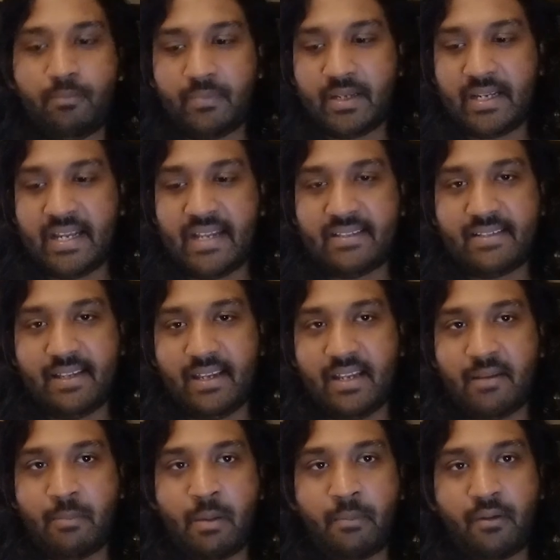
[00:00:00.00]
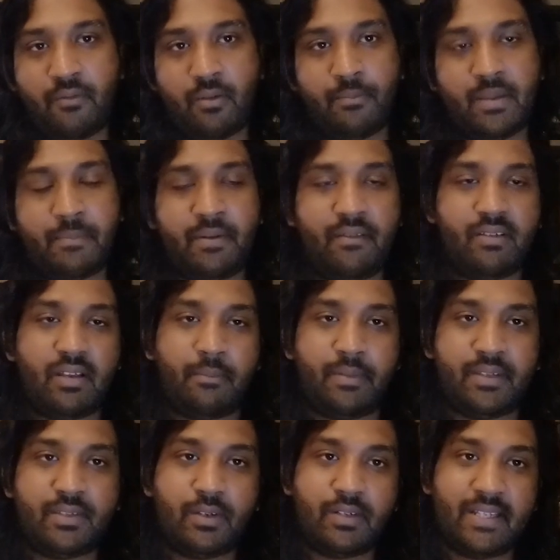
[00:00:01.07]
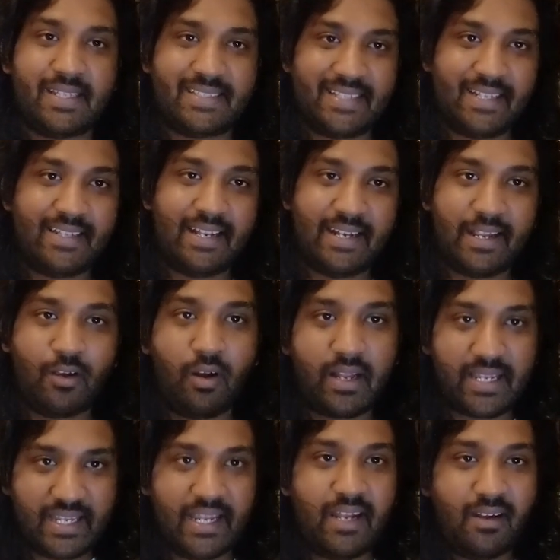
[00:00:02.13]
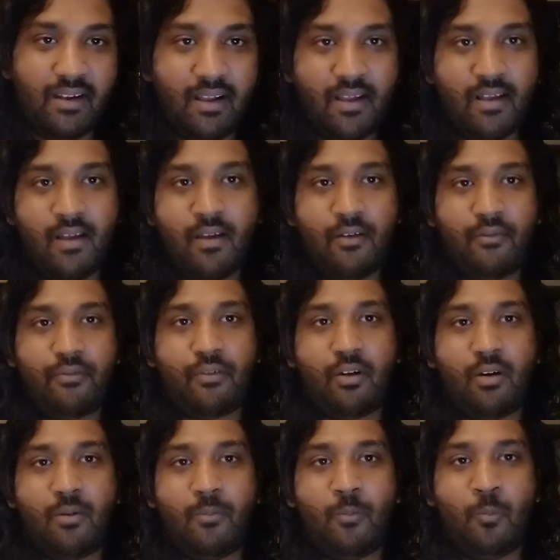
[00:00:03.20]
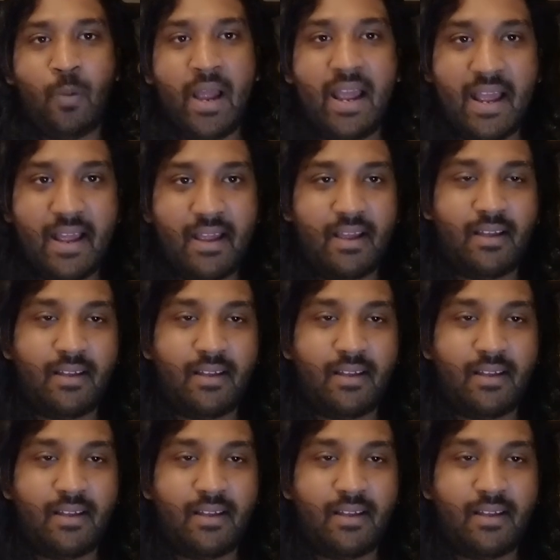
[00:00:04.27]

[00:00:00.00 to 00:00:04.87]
Casey, remember from the previous episode, they said that they got a hit from where